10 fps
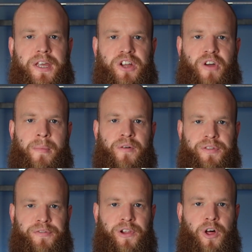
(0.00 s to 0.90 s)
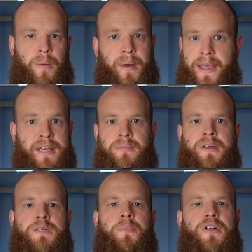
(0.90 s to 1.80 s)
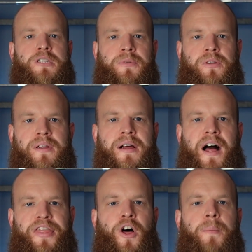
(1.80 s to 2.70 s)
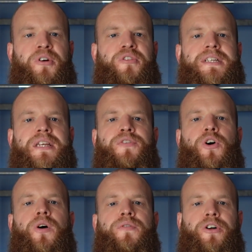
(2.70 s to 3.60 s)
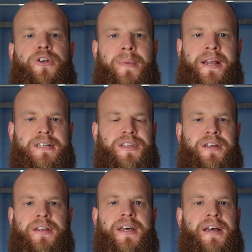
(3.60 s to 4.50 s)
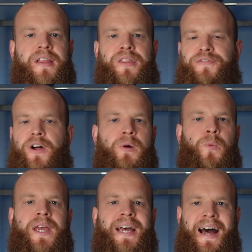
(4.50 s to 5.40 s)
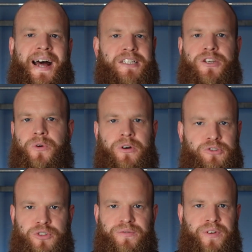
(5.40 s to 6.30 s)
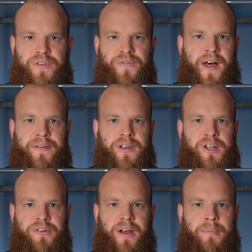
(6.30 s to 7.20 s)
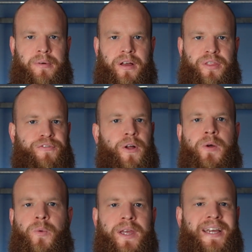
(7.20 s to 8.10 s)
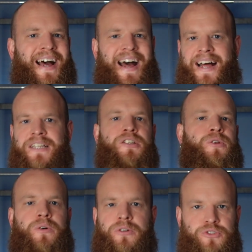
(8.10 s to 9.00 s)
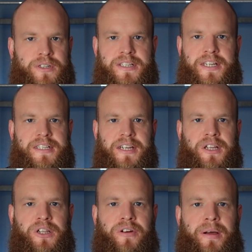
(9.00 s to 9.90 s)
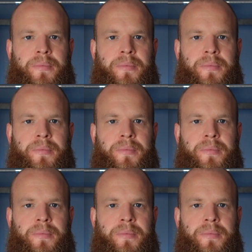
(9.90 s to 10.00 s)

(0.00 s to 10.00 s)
kilogram off the floor by any means possible, I thought progressive overload meant that the following week I had to do 155 kilogram, and the following week I had to do 160 kilogram.